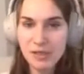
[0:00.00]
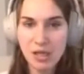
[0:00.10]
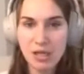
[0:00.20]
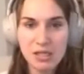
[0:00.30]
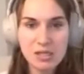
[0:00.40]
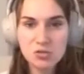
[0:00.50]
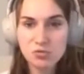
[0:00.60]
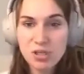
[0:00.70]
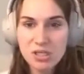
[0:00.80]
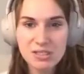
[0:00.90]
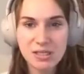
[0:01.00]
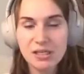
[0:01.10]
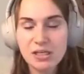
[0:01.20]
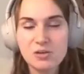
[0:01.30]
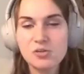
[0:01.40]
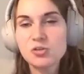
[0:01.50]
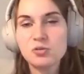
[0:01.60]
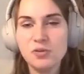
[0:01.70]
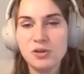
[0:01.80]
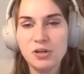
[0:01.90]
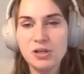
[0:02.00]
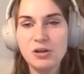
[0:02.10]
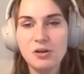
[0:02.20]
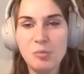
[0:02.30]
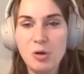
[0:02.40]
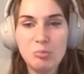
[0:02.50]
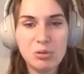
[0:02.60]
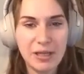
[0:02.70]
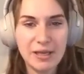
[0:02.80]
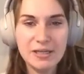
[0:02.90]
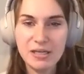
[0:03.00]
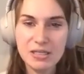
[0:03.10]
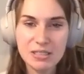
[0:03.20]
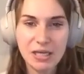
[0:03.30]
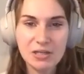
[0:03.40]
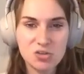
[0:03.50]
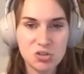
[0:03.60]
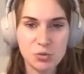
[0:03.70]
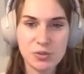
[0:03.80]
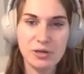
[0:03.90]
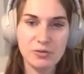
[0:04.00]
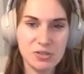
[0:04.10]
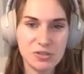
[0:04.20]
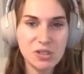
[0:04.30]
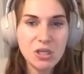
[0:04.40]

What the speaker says: And that is really exciting and also very applied, and kind of shows how this